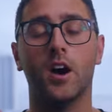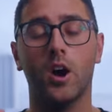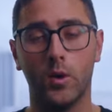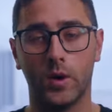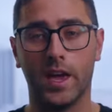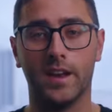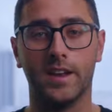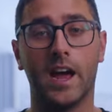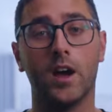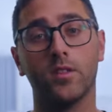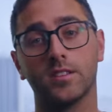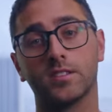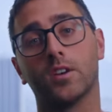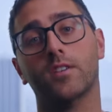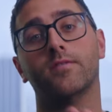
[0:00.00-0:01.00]
Okay, now
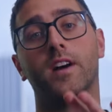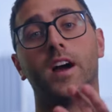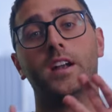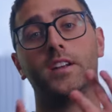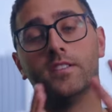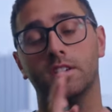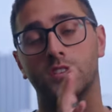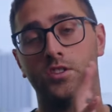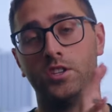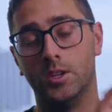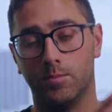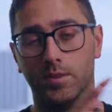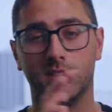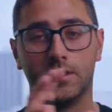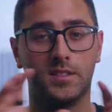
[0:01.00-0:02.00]
let's go find the
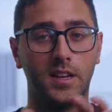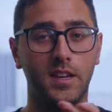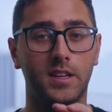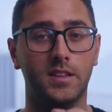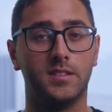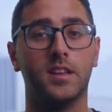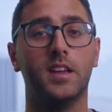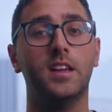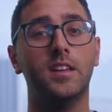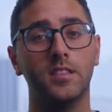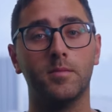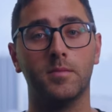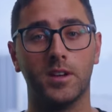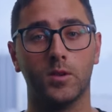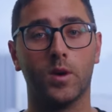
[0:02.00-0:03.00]
cheapest cities in
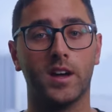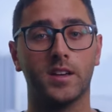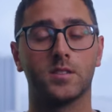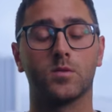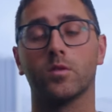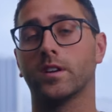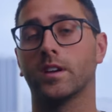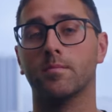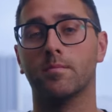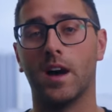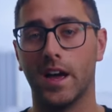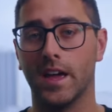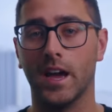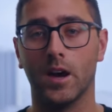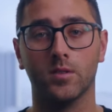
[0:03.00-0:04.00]
the Midwest where you can
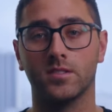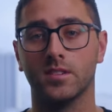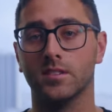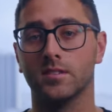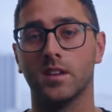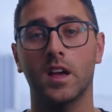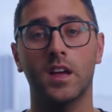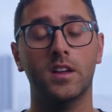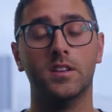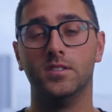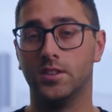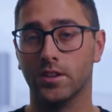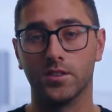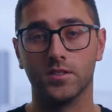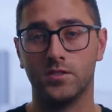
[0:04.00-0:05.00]
buy houses
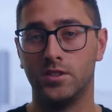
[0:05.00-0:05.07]
dirt